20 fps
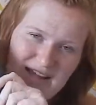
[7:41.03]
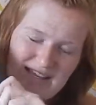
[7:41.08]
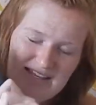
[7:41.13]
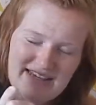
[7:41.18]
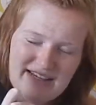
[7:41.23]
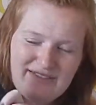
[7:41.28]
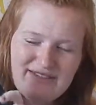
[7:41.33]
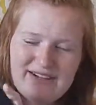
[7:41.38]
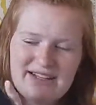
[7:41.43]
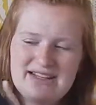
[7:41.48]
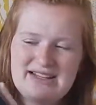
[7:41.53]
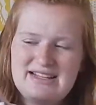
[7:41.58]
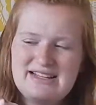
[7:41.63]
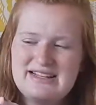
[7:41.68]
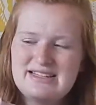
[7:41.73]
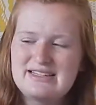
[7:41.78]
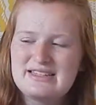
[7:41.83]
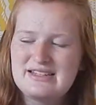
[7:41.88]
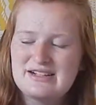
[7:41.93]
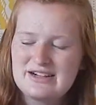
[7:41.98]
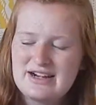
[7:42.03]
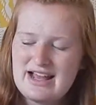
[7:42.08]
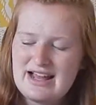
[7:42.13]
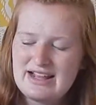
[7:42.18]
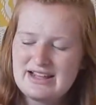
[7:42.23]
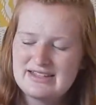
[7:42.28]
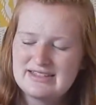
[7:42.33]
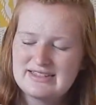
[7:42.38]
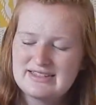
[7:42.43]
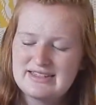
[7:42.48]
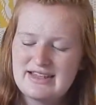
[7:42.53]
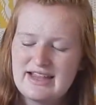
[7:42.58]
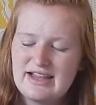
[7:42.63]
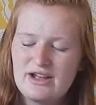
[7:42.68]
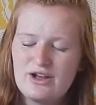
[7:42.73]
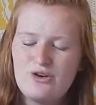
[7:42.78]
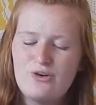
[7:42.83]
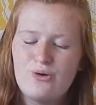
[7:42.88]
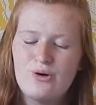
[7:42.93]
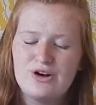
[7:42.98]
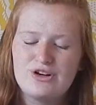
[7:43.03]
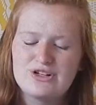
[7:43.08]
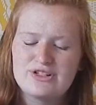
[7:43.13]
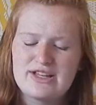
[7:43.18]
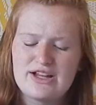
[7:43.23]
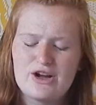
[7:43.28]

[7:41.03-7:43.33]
Get one of these. They're nice, like, or just